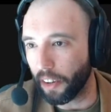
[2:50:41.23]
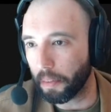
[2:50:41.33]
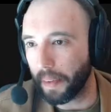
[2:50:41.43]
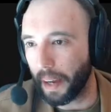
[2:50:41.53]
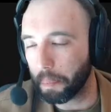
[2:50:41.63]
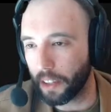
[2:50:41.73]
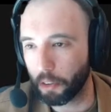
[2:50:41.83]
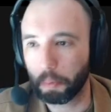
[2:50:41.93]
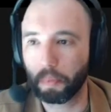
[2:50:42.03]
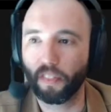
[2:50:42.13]
of map
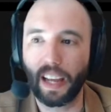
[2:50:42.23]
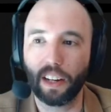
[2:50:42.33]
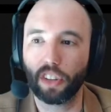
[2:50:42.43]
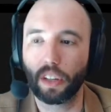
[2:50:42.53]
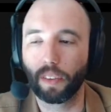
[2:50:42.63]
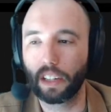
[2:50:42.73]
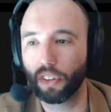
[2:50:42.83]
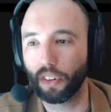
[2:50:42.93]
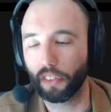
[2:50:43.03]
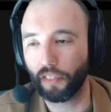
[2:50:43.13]
is Fantasy
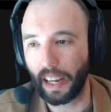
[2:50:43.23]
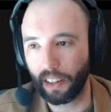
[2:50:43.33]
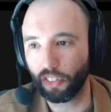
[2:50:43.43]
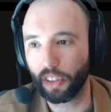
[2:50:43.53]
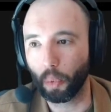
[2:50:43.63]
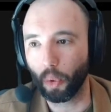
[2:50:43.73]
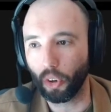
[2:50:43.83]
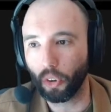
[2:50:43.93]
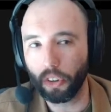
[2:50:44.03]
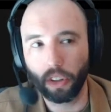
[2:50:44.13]
Regional and Fantasy
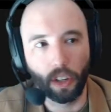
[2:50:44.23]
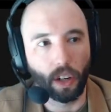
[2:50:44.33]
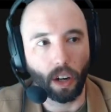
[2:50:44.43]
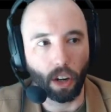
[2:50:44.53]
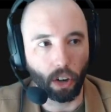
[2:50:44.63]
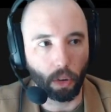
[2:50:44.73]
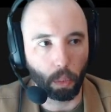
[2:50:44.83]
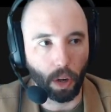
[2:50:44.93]
World are where